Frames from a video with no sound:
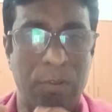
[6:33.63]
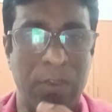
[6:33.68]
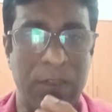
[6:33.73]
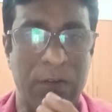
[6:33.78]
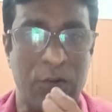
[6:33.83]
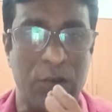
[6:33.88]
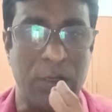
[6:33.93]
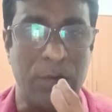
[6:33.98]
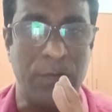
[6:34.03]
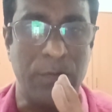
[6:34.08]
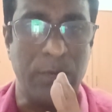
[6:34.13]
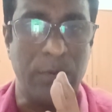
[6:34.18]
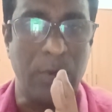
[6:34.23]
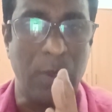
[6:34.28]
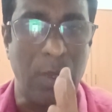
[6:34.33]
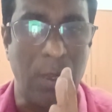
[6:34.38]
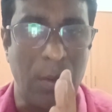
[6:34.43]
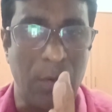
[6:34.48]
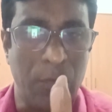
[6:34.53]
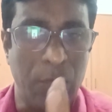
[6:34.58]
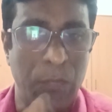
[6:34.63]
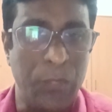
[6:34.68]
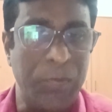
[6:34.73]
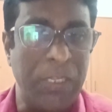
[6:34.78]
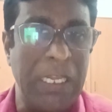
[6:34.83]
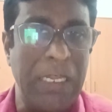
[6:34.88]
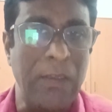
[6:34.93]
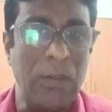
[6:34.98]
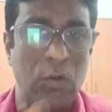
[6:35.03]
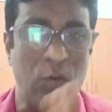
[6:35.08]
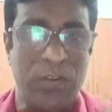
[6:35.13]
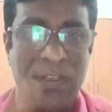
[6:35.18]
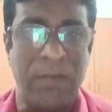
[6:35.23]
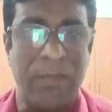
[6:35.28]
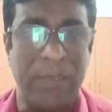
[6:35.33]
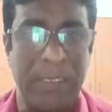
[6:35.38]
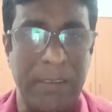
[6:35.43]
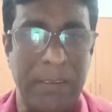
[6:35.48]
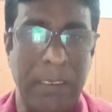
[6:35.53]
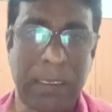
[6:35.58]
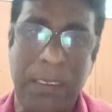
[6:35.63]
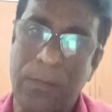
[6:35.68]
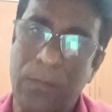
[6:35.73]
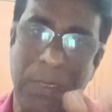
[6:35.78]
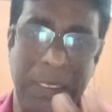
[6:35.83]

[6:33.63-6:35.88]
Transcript: section 15 to 17.